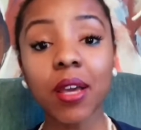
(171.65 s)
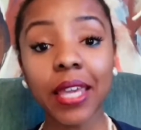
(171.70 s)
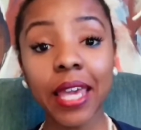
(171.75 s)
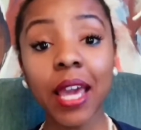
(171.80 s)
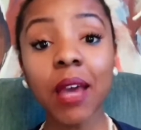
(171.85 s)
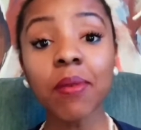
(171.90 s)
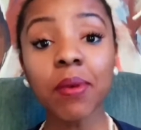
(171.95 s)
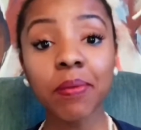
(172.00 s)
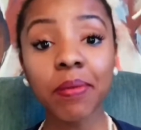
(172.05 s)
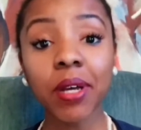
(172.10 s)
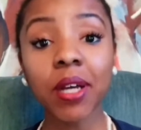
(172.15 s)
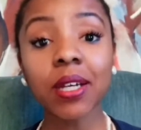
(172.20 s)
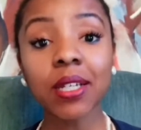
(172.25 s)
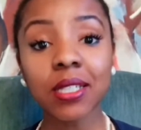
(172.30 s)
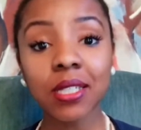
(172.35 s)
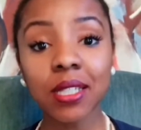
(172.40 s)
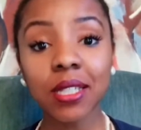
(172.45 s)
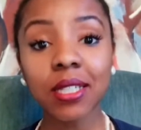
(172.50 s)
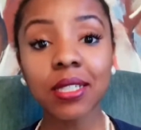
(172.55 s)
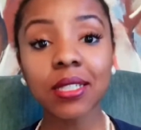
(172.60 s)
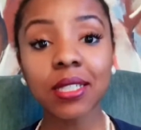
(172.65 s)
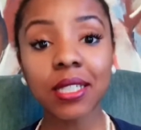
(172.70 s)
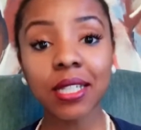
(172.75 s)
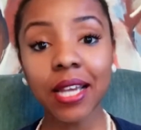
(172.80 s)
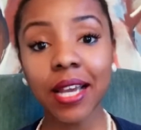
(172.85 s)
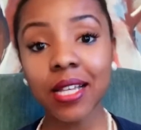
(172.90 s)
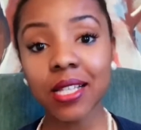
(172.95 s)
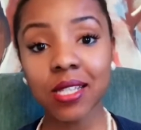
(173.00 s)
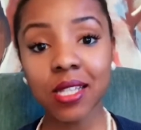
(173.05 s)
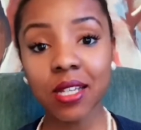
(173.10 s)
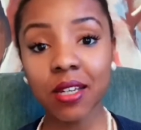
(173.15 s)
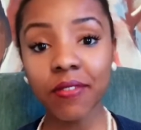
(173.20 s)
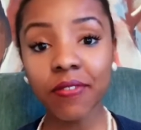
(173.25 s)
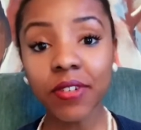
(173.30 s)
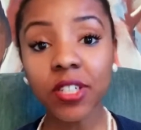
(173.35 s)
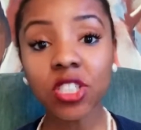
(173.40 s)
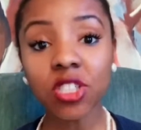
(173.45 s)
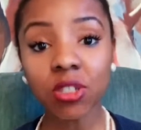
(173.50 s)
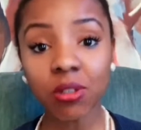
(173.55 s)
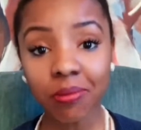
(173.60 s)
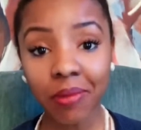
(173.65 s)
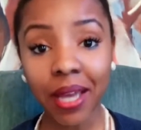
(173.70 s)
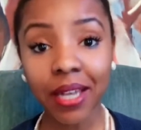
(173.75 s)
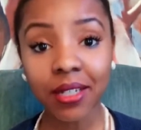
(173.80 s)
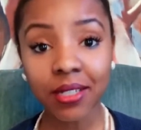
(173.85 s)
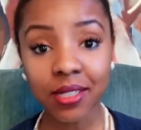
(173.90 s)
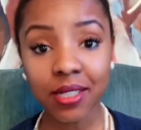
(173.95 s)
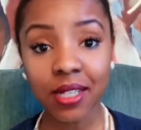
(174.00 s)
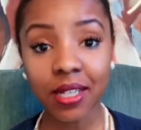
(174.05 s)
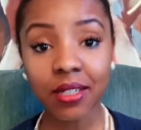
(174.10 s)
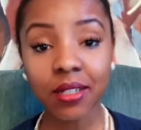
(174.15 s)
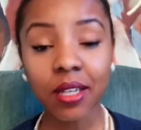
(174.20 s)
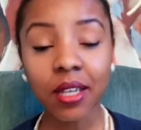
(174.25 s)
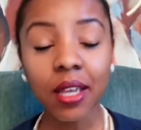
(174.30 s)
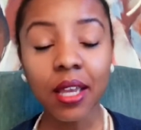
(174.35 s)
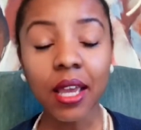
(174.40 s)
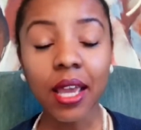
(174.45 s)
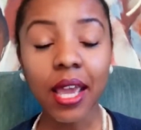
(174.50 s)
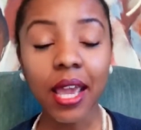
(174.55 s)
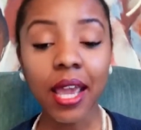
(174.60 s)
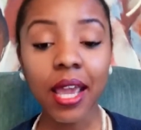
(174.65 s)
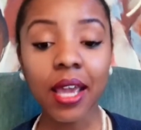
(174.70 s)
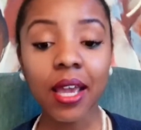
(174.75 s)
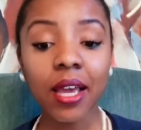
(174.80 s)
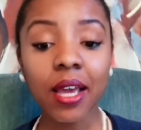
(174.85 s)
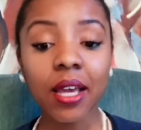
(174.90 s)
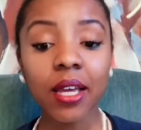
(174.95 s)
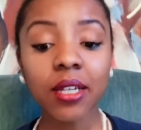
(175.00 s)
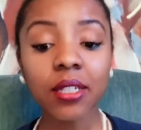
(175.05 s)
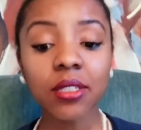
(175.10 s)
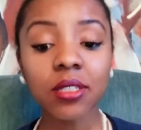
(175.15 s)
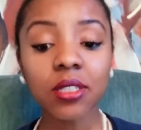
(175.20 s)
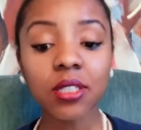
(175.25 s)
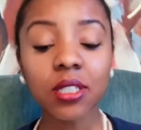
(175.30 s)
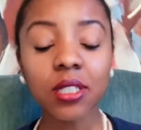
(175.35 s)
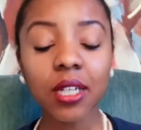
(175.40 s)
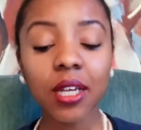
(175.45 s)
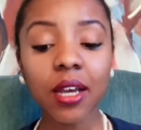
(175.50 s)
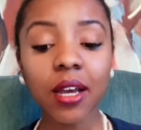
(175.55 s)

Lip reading: chamomile is listed as an official medicine. And